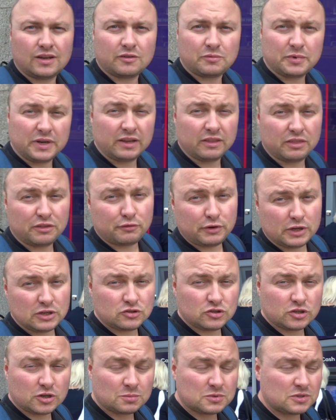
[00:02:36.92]
I've been in three
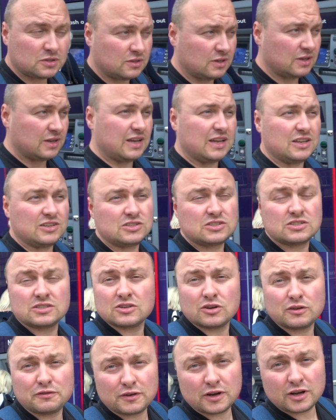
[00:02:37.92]
shops and
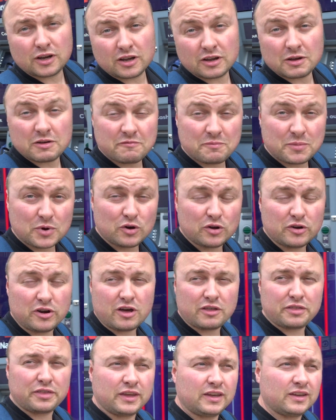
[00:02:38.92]
so far I've bought
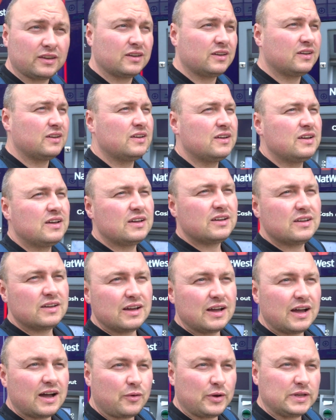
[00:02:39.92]
nothing.
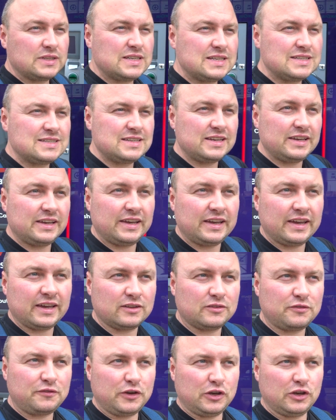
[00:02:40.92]
I went in CEX
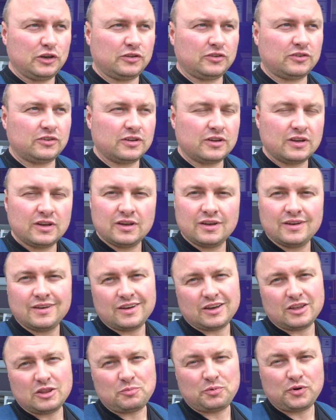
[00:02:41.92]
first,
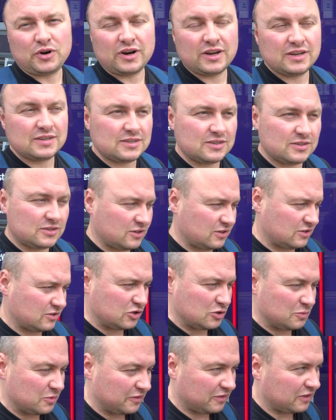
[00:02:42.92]
and the prices on
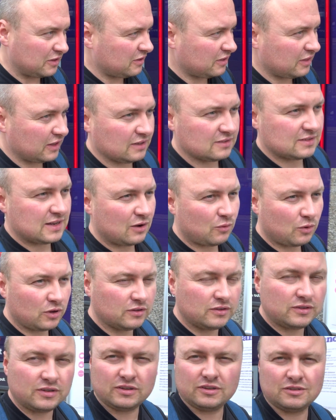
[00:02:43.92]
some of the things that I
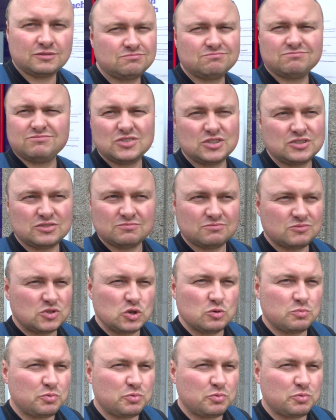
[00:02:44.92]
wanted just too